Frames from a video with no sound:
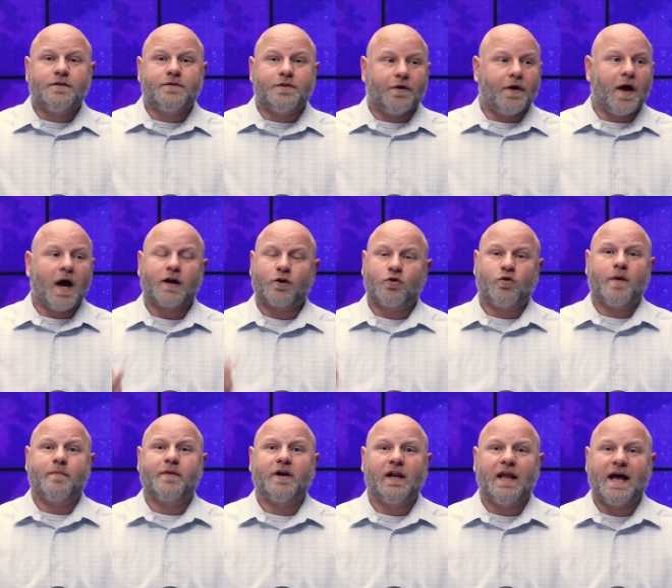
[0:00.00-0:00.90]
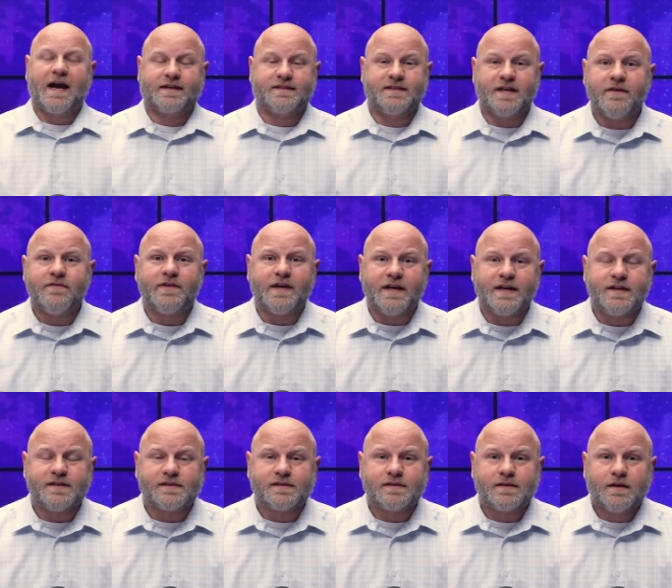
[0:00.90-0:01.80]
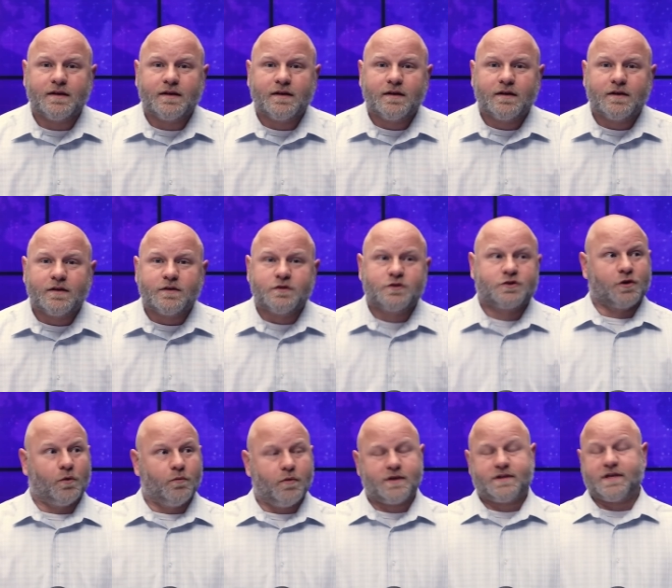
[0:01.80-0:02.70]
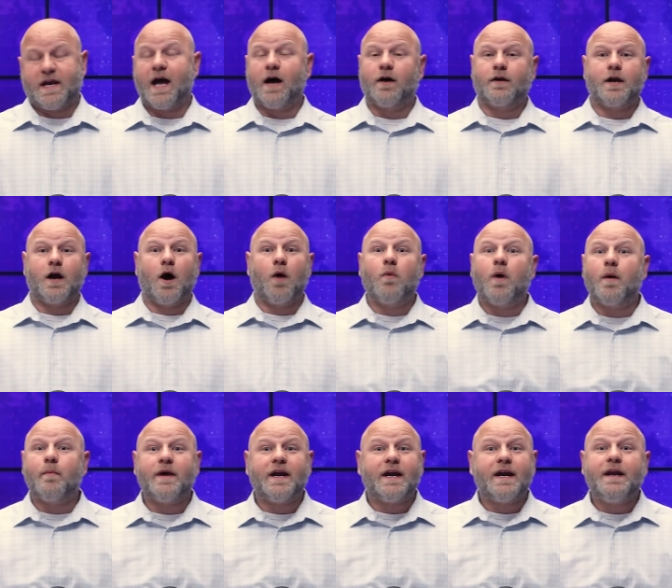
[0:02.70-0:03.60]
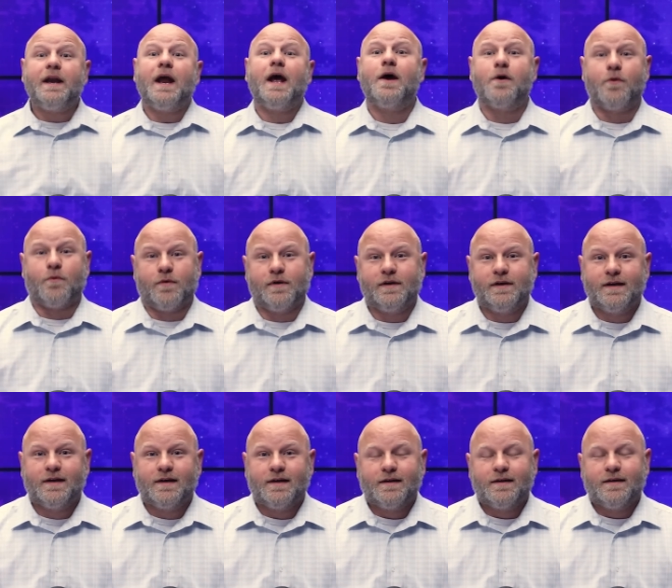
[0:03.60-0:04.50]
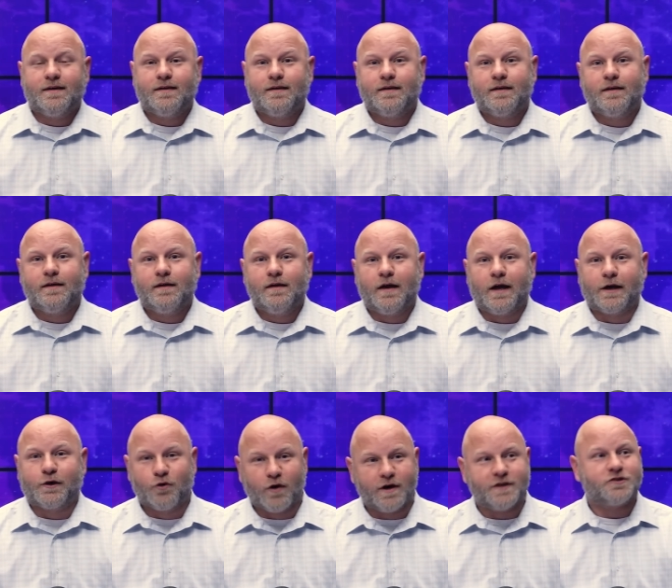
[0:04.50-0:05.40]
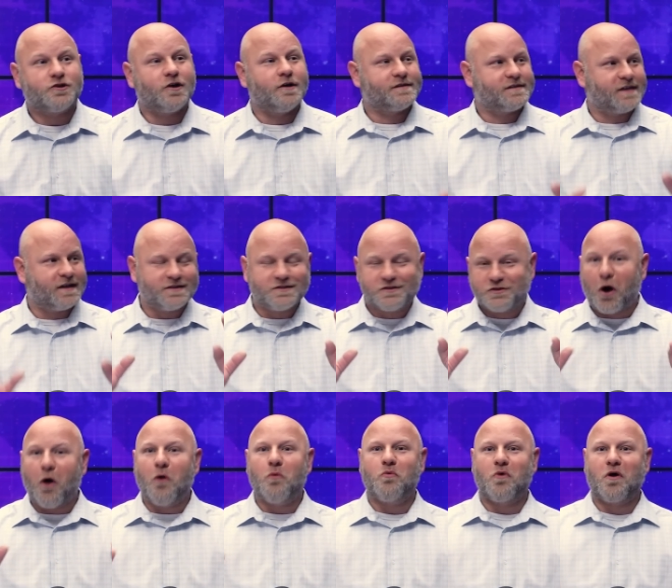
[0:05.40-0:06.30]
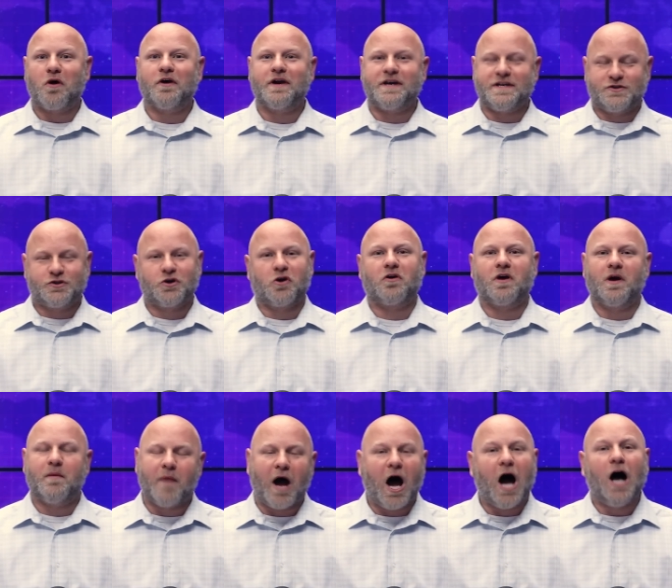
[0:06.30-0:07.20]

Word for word: They're not criminal activities. So what the hell do y'all want me to do? And Crenshaw says, don't worry, Durham,